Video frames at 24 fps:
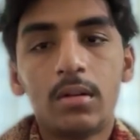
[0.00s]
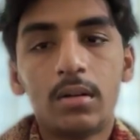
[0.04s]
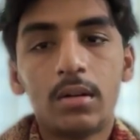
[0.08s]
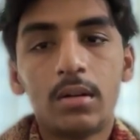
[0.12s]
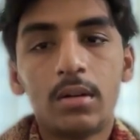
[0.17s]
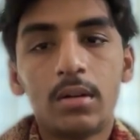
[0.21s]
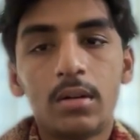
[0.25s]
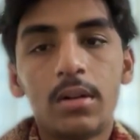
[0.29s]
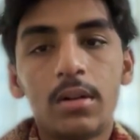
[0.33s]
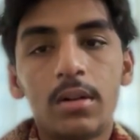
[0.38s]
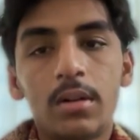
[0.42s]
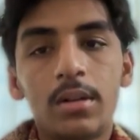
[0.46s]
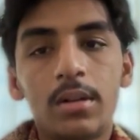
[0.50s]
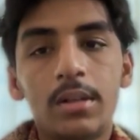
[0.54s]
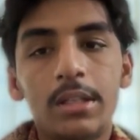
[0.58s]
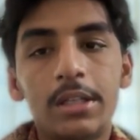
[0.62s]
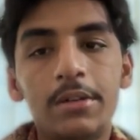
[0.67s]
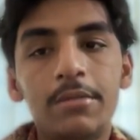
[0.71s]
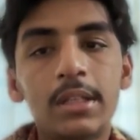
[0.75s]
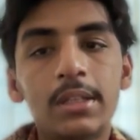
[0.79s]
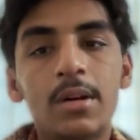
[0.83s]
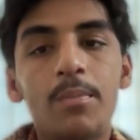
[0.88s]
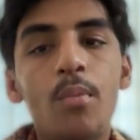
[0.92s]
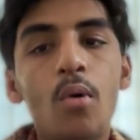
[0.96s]
You can see the
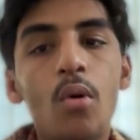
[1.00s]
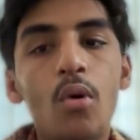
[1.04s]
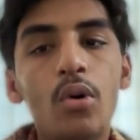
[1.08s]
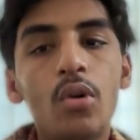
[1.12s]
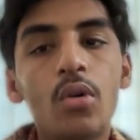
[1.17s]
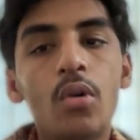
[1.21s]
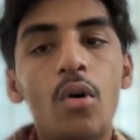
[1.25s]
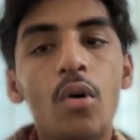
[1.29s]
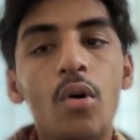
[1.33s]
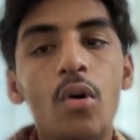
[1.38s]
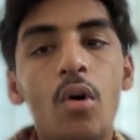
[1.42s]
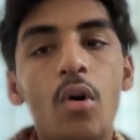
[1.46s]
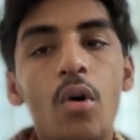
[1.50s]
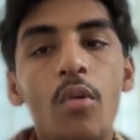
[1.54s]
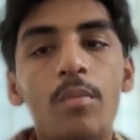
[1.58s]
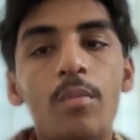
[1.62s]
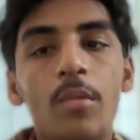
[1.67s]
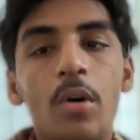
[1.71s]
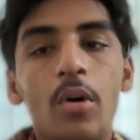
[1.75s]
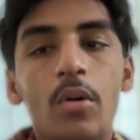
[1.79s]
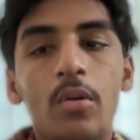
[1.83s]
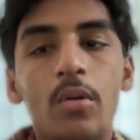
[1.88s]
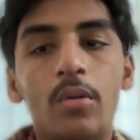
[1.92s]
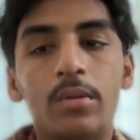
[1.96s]
poor
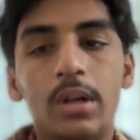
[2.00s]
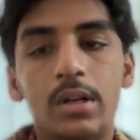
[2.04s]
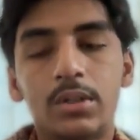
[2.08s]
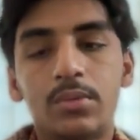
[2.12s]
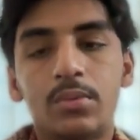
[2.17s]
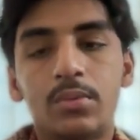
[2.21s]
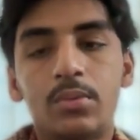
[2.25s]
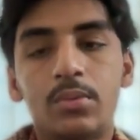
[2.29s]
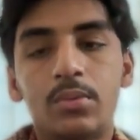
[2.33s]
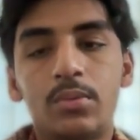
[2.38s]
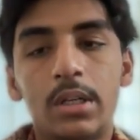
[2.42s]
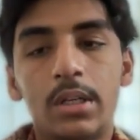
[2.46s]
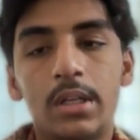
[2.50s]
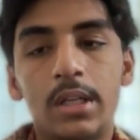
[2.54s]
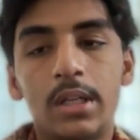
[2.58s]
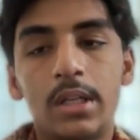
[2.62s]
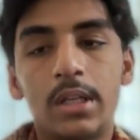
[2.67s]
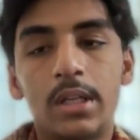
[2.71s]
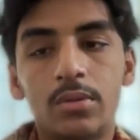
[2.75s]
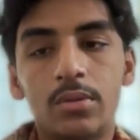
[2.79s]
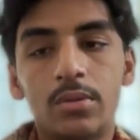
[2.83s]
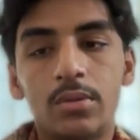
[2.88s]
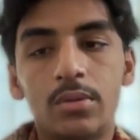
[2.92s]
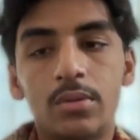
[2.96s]
homeowners what they
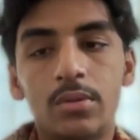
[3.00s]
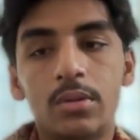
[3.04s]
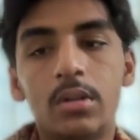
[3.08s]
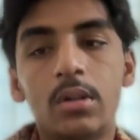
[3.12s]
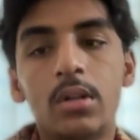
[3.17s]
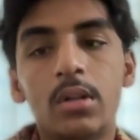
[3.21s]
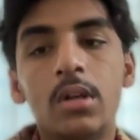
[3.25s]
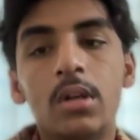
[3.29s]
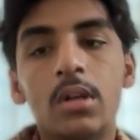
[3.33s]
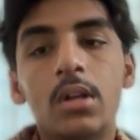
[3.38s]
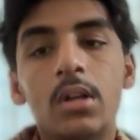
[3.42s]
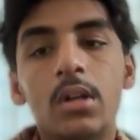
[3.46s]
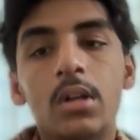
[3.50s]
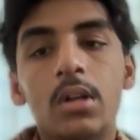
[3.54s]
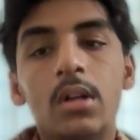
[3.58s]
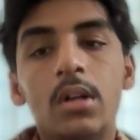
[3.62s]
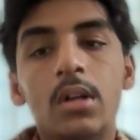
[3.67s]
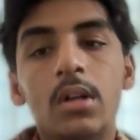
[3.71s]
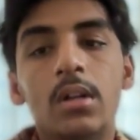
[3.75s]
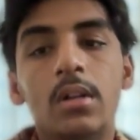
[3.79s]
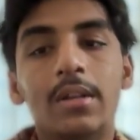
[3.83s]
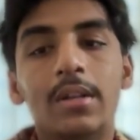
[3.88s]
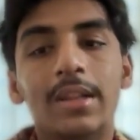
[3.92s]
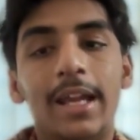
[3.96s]
do,
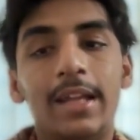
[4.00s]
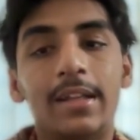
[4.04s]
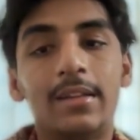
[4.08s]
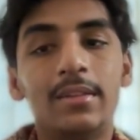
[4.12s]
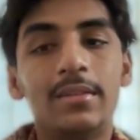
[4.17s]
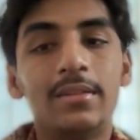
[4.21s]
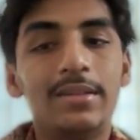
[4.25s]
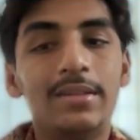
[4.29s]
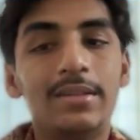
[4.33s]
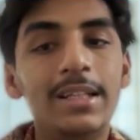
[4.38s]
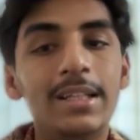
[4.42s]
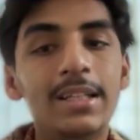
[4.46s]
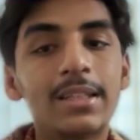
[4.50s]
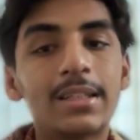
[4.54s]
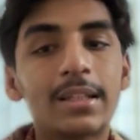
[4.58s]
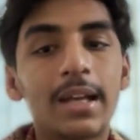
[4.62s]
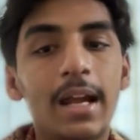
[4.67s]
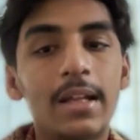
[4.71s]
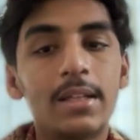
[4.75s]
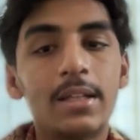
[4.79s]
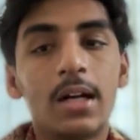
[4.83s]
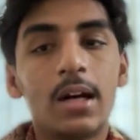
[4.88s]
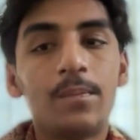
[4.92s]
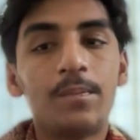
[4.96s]
like this kind
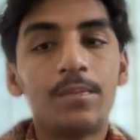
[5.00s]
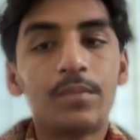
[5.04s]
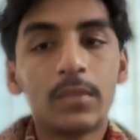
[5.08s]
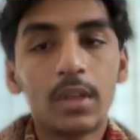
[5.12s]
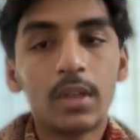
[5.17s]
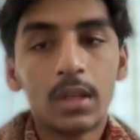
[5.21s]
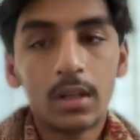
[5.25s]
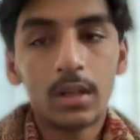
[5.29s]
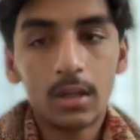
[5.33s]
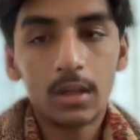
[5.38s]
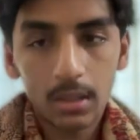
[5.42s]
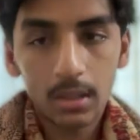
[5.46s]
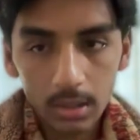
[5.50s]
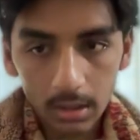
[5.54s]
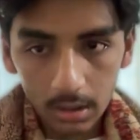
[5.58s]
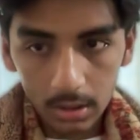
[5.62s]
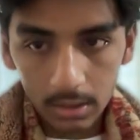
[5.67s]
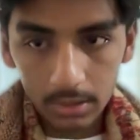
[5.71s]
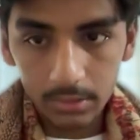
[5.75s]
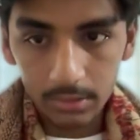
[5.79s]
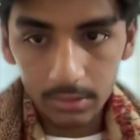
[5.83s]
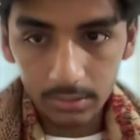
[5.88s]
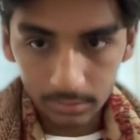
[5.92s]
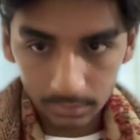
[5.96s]
of
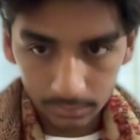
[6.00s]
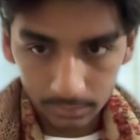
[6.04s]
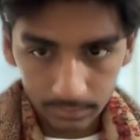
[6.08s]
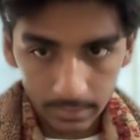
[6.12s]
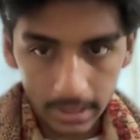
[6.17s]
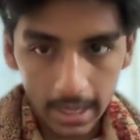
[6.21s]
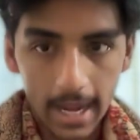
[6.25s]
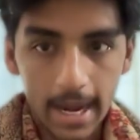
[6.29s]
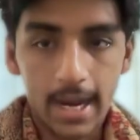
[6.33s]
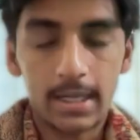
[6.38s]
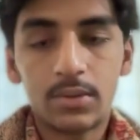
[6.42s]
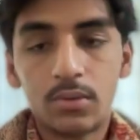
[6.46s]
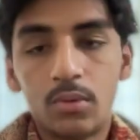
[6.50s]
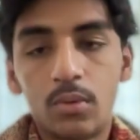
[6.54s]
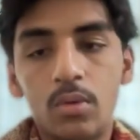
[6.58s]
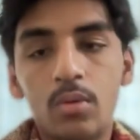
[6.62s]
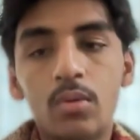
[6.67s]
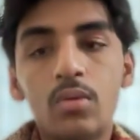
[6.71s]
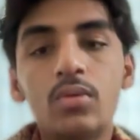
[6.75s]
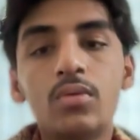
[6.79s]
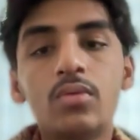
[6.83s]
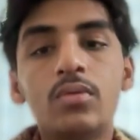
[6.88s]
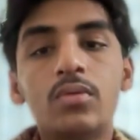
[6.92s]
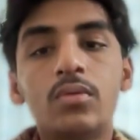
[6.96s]
ads
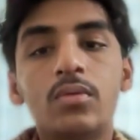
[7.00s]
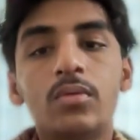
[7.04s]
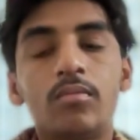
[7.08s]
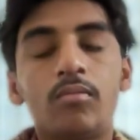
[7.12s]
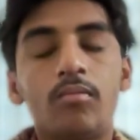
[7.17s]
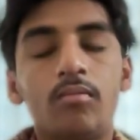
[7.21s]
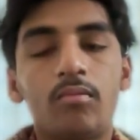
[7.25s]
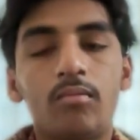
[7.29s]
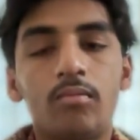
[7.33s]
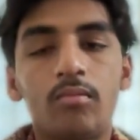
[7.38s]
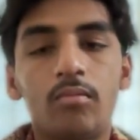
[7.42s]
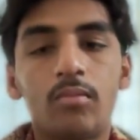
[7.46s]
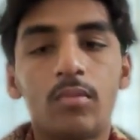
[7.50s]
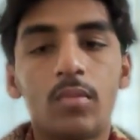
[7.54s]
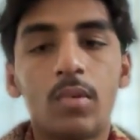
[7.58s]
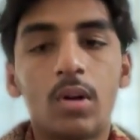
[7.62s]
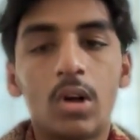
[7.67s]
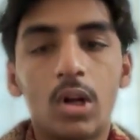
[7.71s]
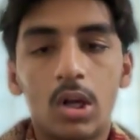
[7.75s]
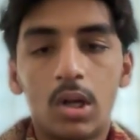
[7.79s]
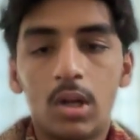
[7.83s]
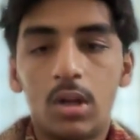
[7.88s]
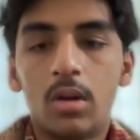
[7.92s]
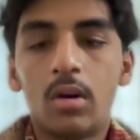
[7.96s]
who
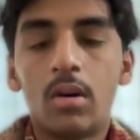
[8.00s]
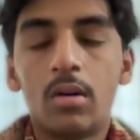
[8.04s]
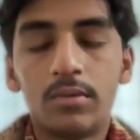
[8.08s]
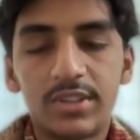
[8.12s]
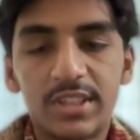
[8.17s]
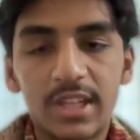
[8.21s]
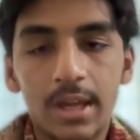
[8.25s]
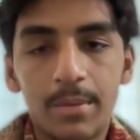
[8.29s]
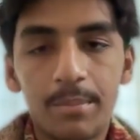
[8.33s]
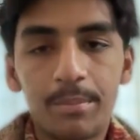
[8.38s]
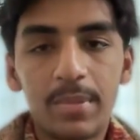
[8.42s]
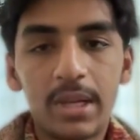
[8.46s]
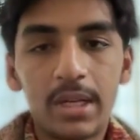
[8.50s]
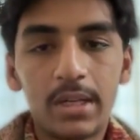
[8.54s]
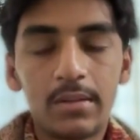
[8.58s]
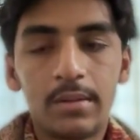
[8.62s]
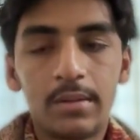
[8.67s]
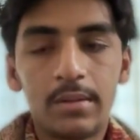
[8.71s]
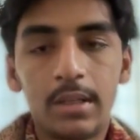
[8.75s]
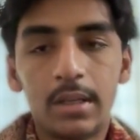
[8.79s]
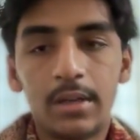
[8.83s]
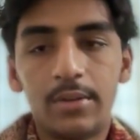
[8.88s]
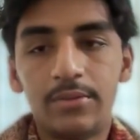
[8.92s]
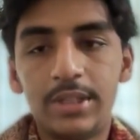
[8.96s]
submit
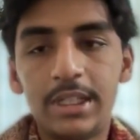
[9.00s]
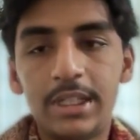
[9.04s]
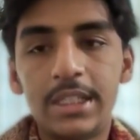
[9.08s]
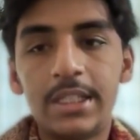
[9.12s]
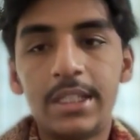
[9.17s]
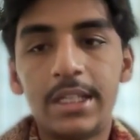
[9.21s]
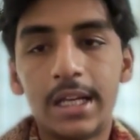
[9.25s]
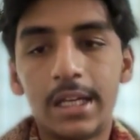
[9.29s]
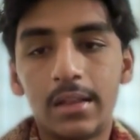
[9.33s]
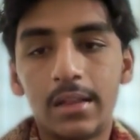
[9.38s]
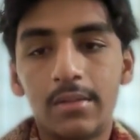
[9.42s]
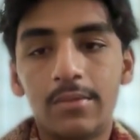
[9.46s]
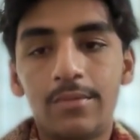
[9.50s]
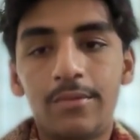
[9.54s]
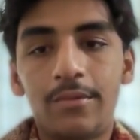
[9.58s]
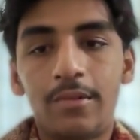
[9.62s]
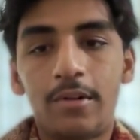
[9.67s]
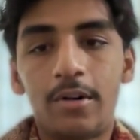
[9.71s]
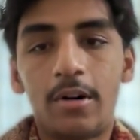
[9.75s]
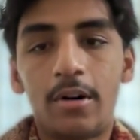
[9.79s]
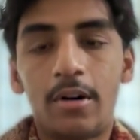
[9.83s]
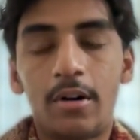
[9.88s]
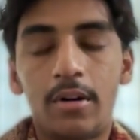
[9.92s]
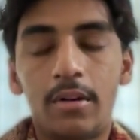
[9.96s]
their detail
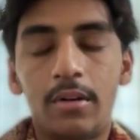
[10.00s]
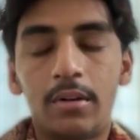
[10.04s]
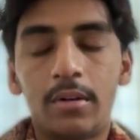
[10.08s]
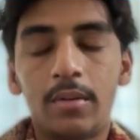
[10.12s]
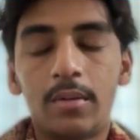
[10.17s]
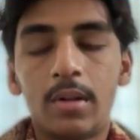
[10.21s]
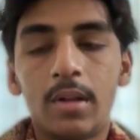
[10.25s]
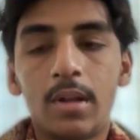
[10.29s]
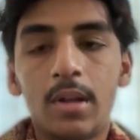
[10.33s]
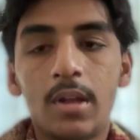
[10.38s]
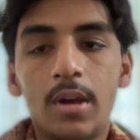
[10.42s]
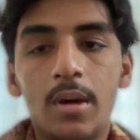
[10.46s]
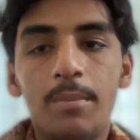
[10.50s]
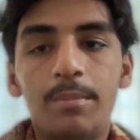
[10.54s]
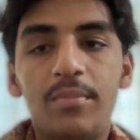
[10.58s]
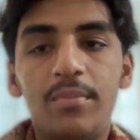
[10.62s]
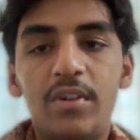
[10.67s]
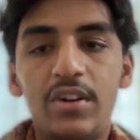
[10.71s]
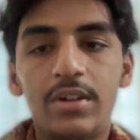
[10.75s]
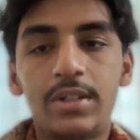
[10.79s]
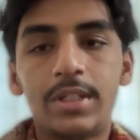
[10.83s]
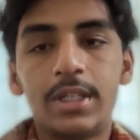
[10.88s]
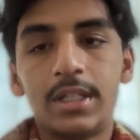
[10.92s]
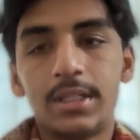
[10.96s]
for
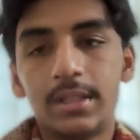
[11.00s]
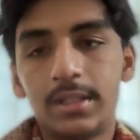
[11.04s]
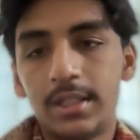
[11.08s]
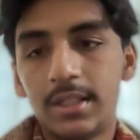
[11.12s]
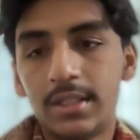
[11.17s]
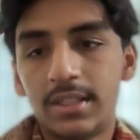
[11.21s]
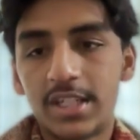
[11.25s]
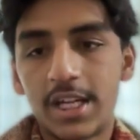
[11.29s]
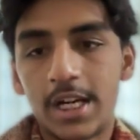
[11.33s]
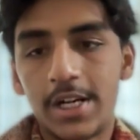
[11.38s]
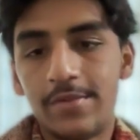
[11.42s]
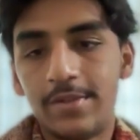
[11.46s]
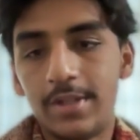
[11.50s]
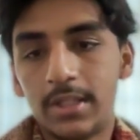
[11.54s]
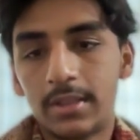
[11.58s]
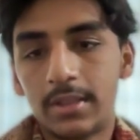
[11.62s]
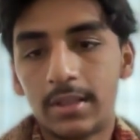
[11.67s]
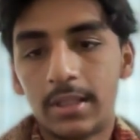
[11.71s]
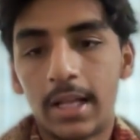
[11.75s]
purchase their service.